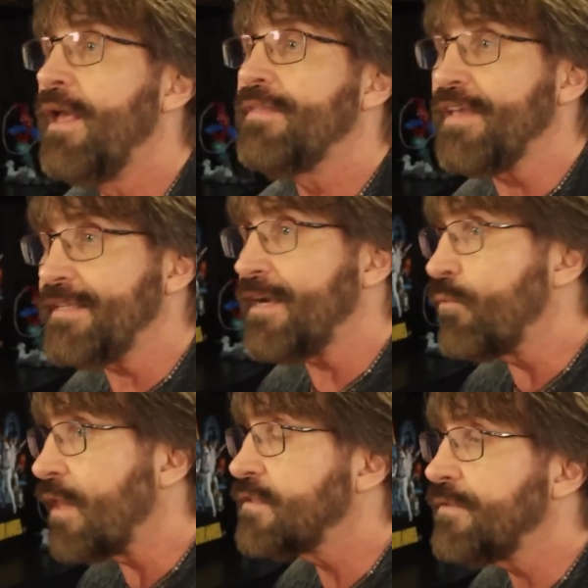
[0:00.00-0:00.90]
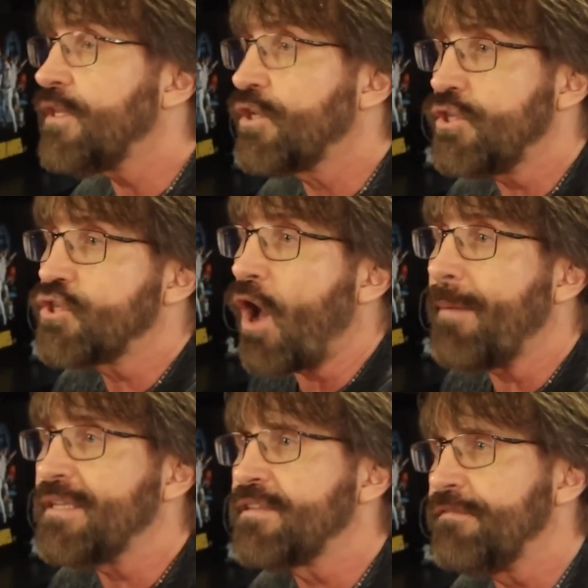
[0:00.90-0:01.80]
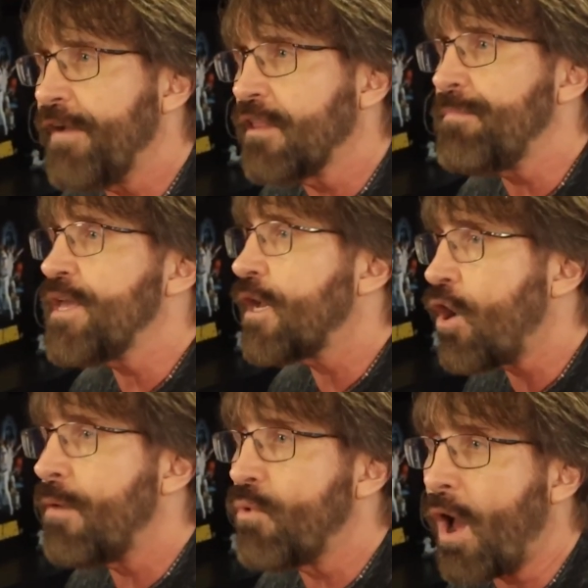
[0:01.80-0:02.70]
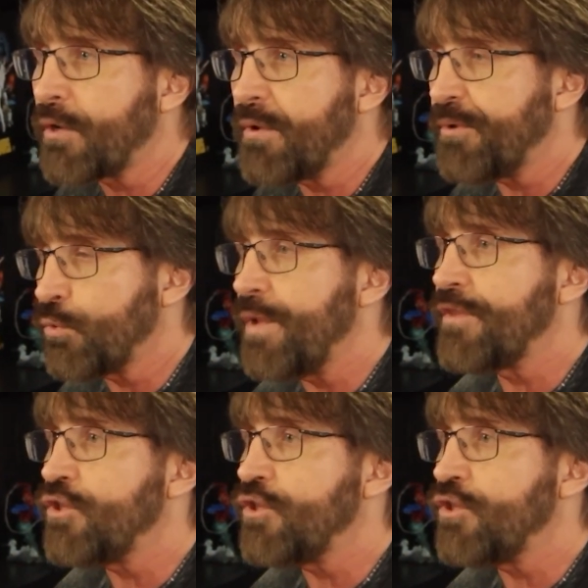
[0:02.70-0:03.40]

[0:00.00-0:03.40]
They did a relatively good job at developing a camaraderie between the